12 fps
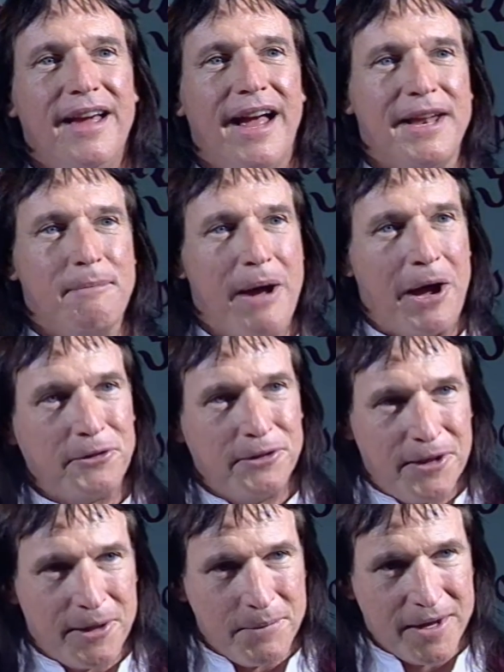And he bowed to
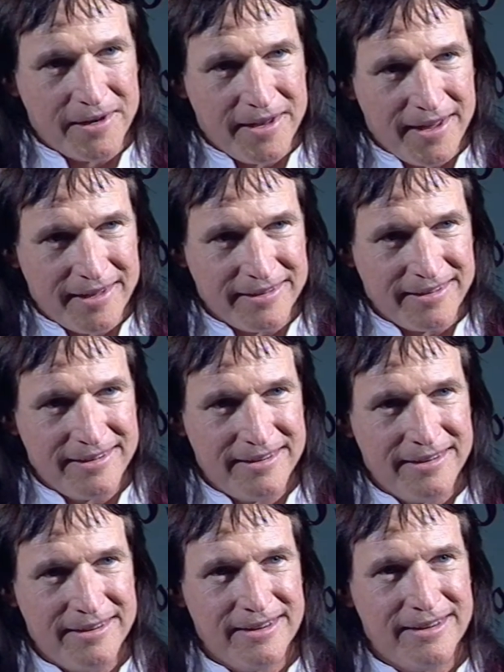them yet again.
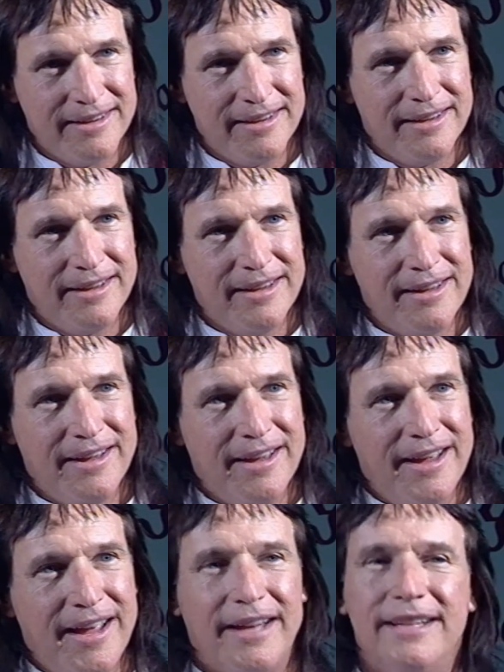
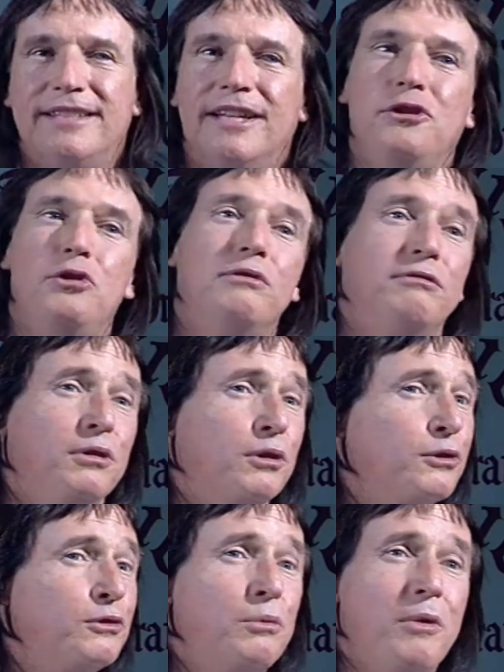And he said, "You have
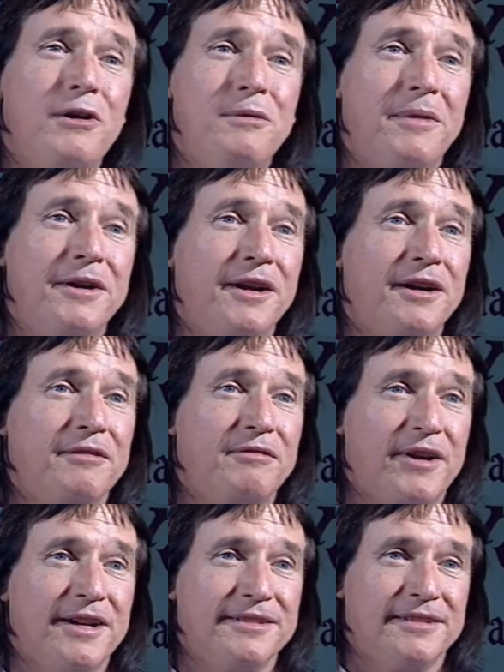learned well, my young
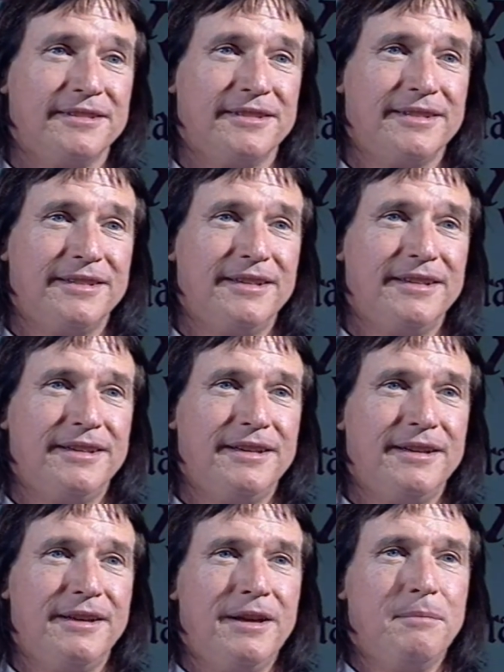friends,
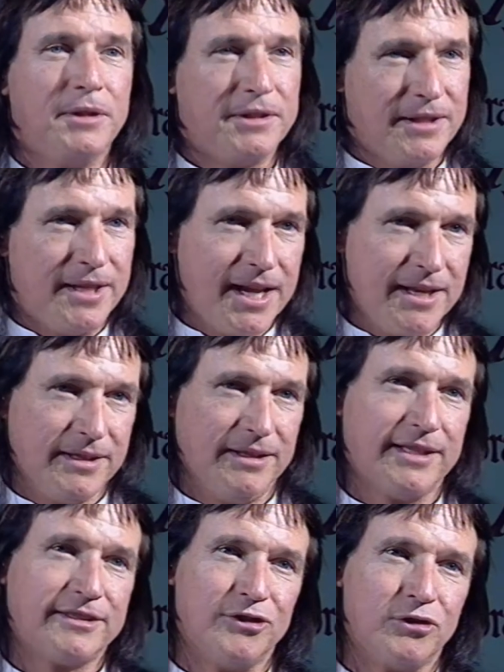but today the
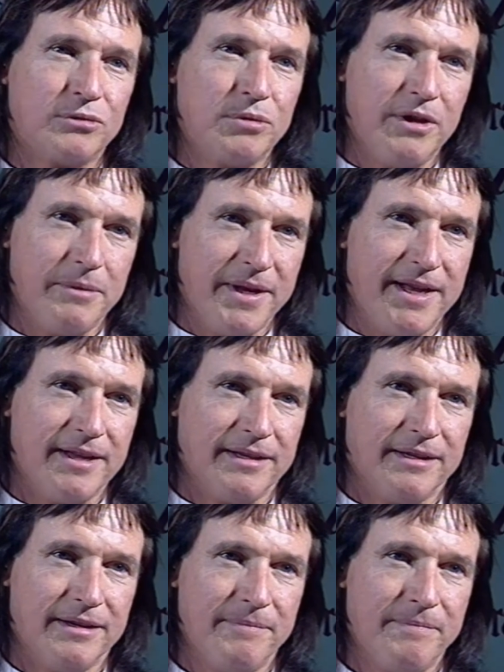lessons truly
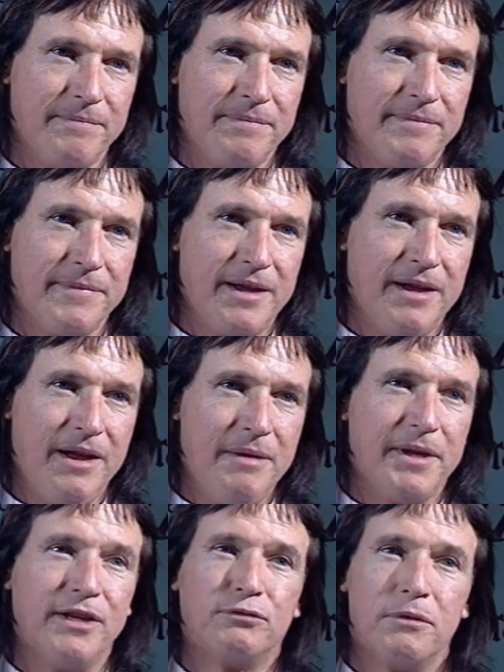begin.
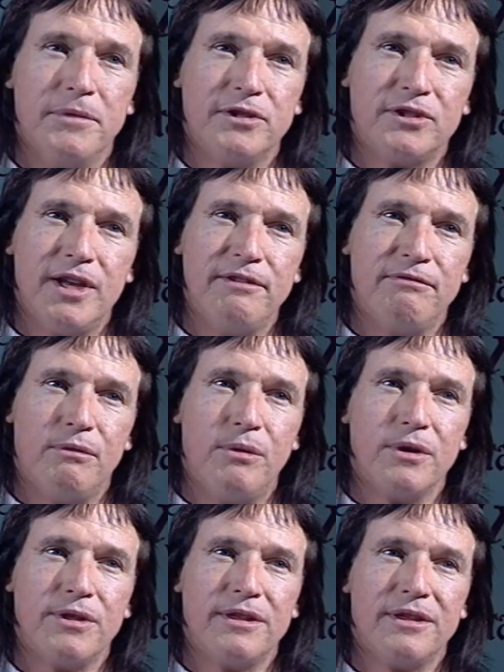Because from this day
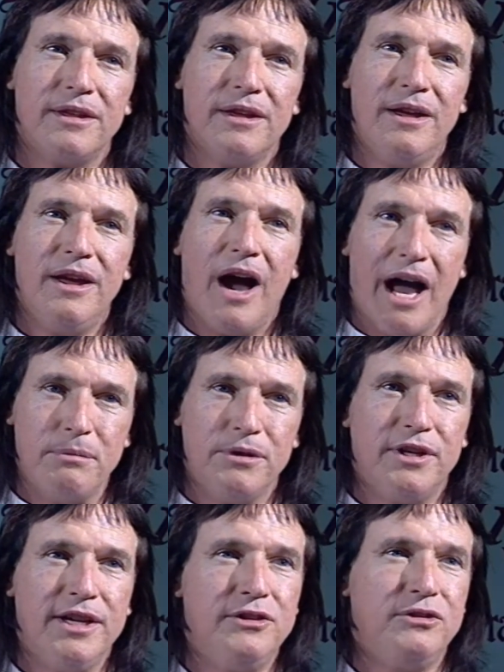forth, I will
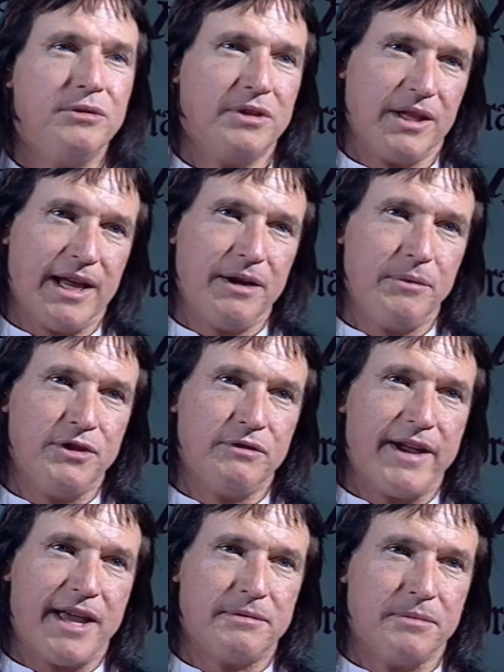teach you the language of
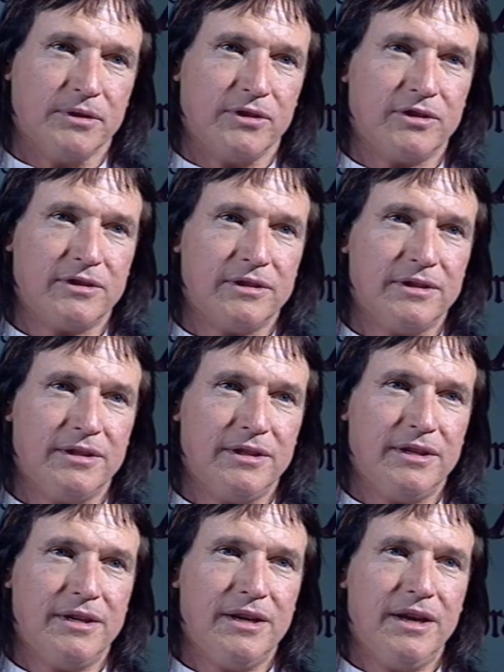animals.
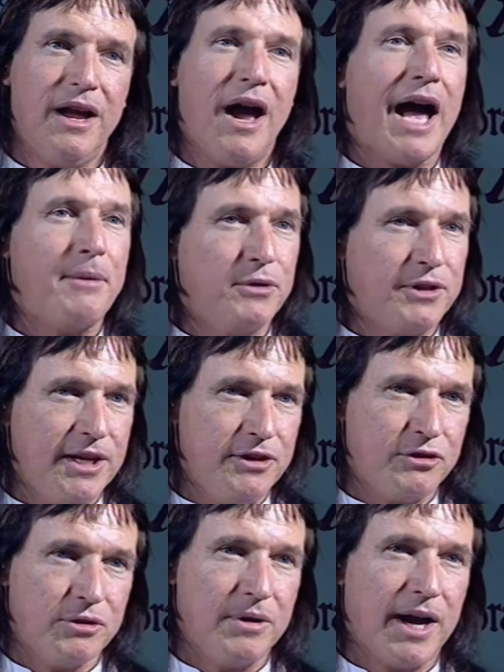I will
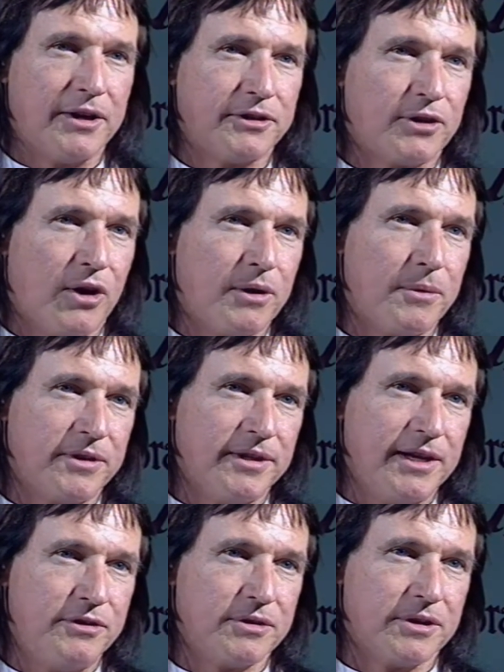teach you how to talk with
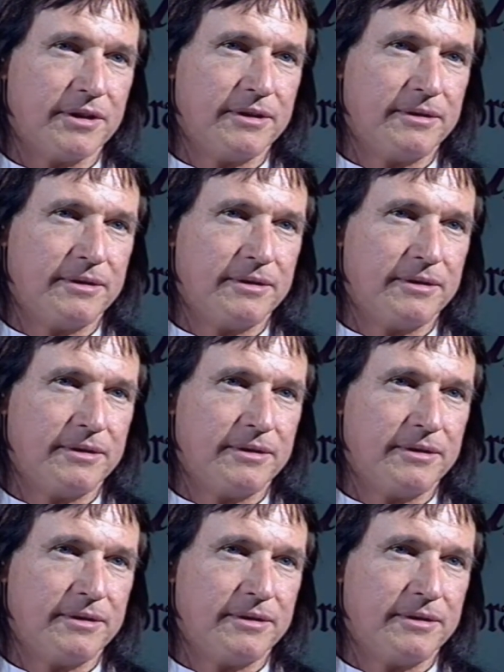nature."